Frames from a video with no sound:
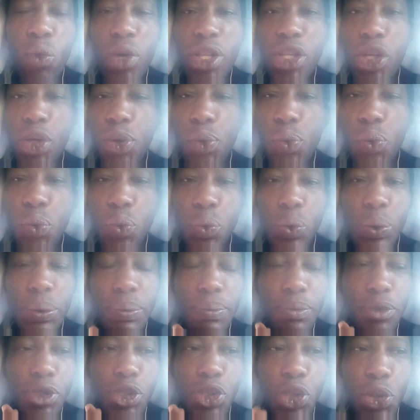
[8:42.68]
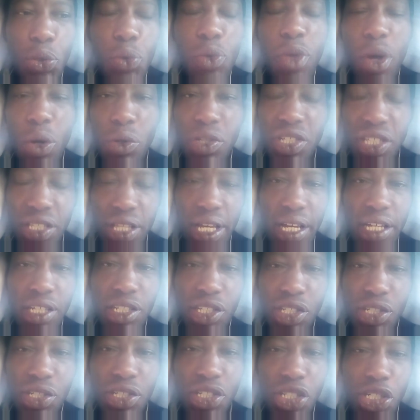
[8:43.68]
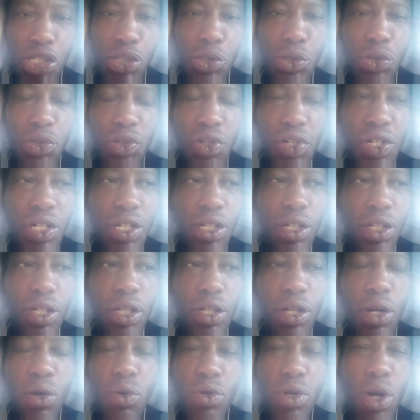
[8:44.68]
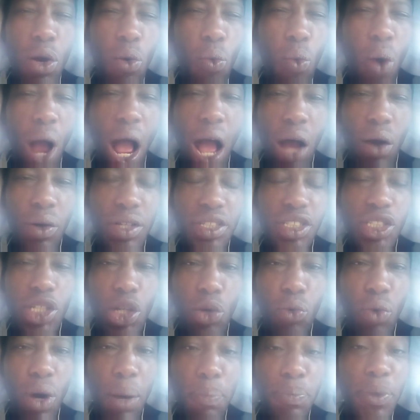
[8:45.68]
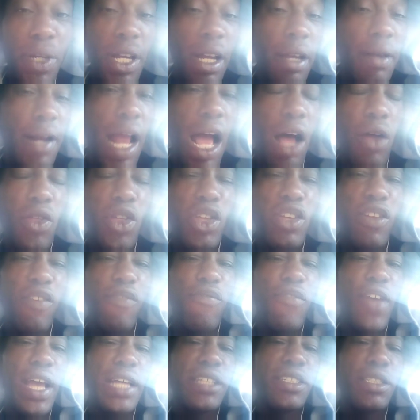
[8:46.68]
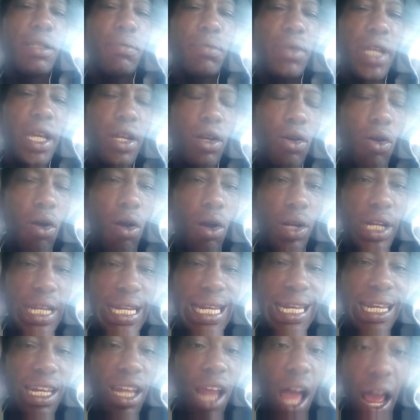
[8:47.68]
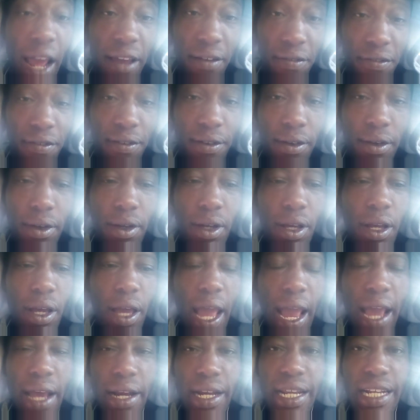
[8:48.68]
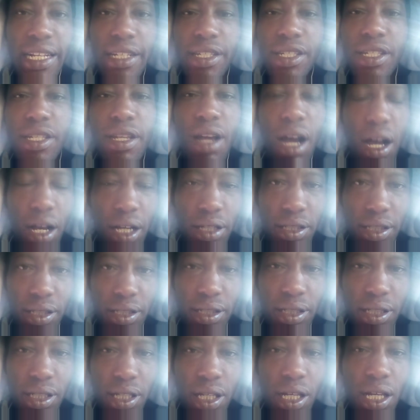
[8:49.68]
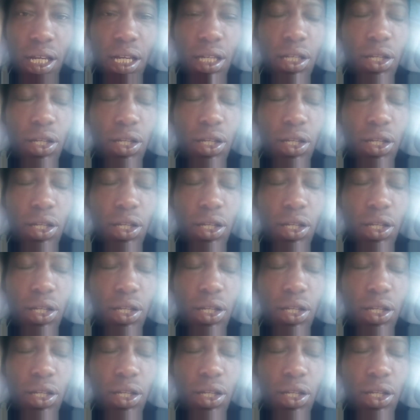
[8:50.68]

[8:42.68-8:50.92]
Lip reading: when you do those things to children, you don't know how it's corrupting and how that affects them later on in life. And it does.